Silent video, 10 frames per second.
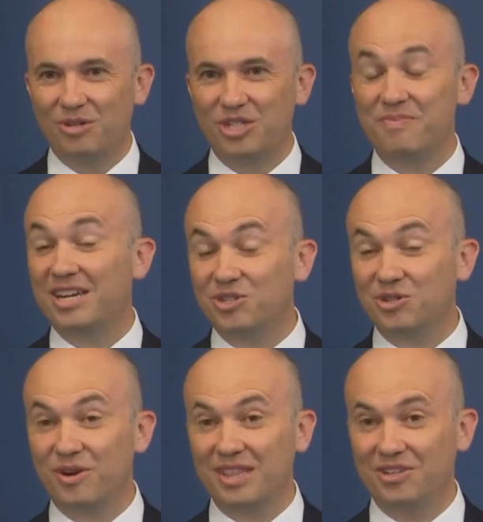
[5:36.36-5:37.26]
Which is about
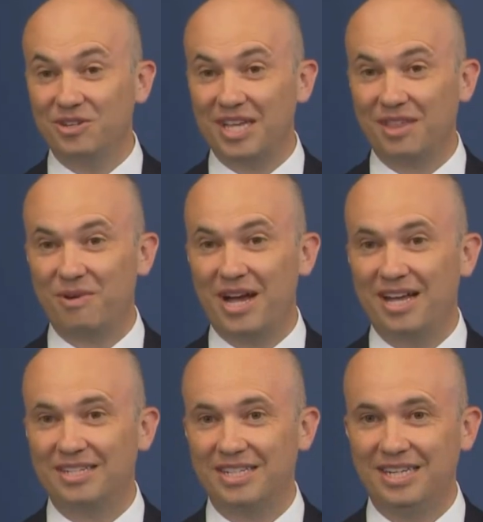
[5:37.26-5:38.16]
ensuring that New South
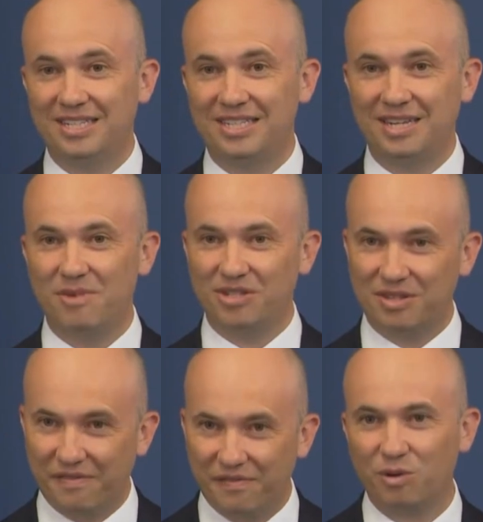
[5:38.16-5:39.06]
Wales is the
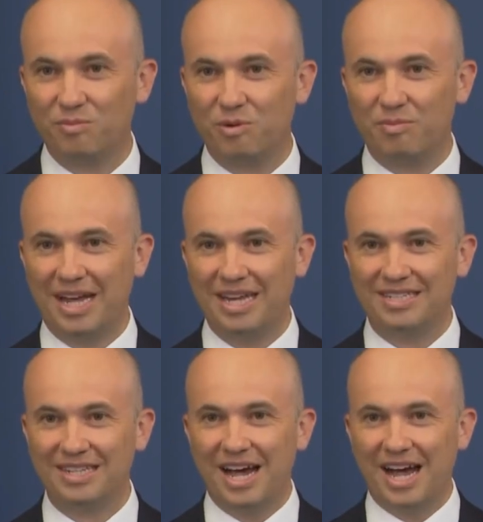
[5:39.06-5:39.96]
most affordable
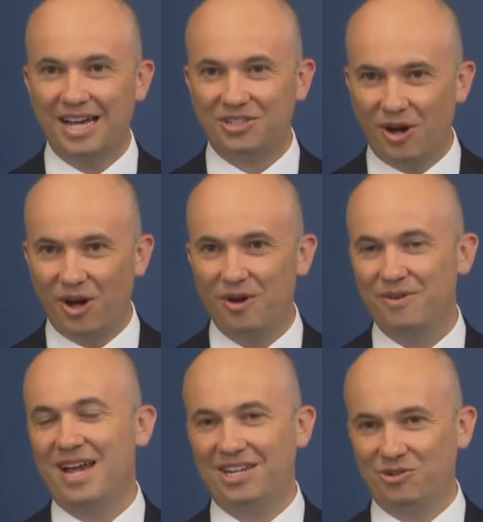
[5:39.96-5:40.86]
place to
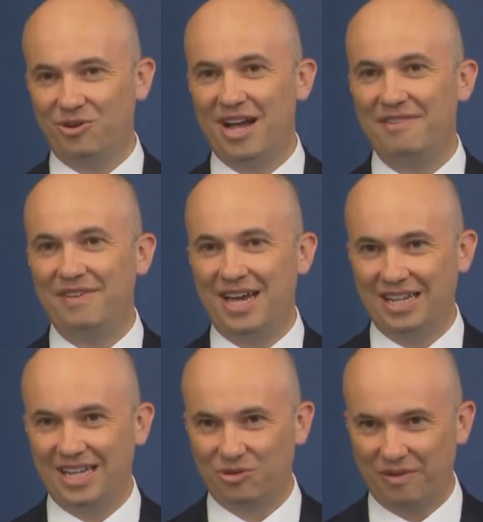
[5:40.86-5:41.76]
own and drive
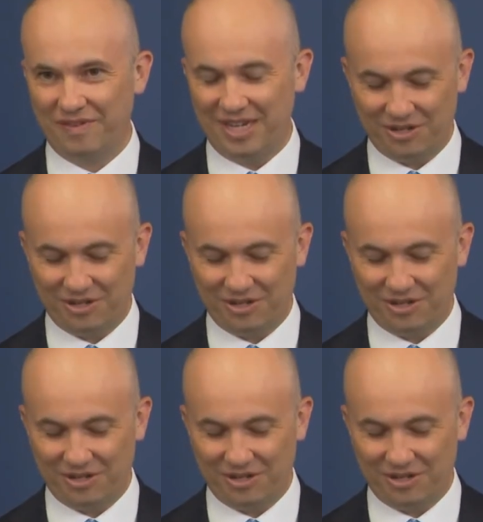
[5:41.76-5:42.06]
an electric